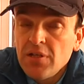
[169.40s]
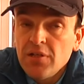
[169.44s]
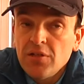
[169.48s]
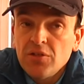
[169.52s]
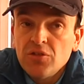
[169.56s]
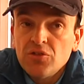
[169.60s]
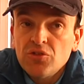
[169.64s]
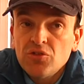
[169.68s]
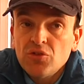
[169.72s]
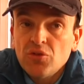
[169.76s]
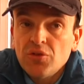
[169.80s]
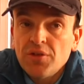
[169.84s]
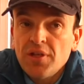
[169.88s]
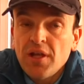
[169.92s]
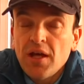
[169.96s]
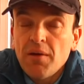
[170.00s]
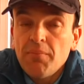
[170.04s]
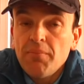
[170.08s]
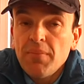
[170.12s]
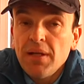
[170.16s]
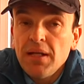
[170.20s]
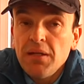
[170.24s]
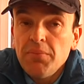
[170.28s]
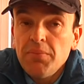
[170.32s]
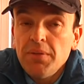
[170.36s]
So there are
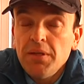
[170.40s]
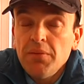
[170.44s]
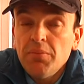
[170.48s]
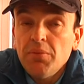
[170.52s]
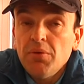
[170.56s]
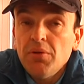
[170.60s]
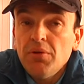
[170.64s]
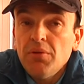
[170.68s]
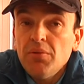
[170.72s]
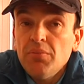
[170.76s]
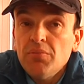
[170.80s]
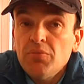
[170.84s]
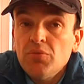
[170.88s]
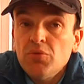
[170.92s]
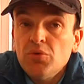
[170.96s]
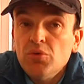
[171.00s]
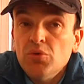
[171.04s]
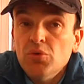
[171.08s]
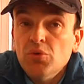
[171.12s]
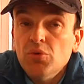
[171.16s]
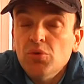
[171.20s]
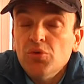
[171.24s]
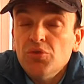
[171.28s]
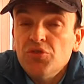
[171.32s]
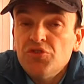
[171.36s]
many people
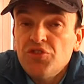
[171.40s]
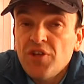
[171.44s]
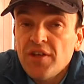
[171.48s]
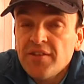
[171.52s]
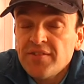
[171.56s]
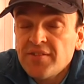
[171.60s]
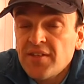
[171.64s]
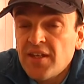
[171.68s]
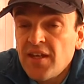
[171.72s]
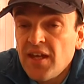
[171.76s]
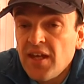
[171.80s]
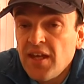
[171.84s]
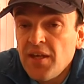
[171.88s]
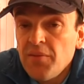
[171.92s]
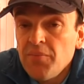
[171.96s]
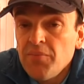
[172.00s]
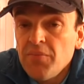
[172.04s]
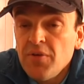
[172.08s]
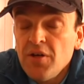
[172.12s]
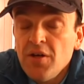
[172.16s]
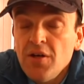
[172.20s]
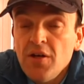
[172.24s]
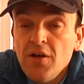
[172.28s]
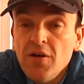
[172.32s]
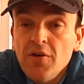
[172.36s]
who just
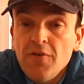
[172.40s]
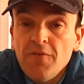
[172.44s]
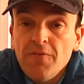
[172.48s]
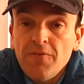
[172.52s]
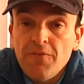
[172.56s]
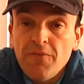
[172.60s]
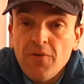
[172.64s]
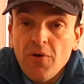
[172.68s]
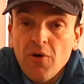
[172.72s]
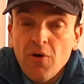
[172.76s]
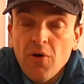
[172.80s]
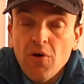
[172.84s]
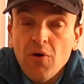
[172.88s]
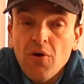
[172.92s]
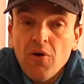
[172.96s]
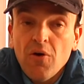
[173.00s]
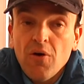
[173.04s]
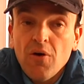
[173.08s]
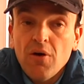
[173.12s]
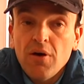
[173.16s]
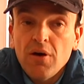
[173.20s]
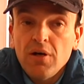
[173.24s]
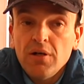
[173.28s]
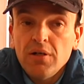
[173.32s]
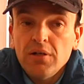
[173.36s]
came
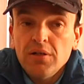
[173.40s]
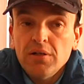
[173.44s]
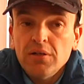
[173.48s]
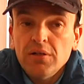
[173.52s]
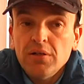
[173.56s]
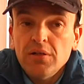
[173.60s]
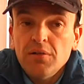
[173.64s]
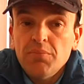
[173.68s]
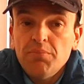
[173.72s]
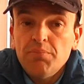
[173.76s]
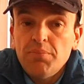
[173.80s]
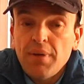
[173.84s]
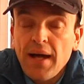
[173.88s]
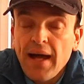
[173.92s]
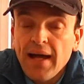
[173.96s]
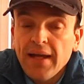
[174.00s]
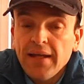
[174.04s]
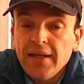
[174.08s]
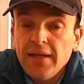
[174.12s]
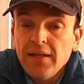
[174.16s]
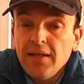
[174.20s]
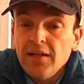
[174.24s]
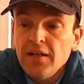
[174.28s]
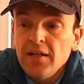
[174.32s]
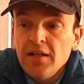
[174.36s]
for
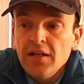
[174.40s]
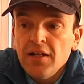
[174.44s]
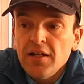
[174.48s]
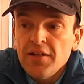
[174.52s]
buying.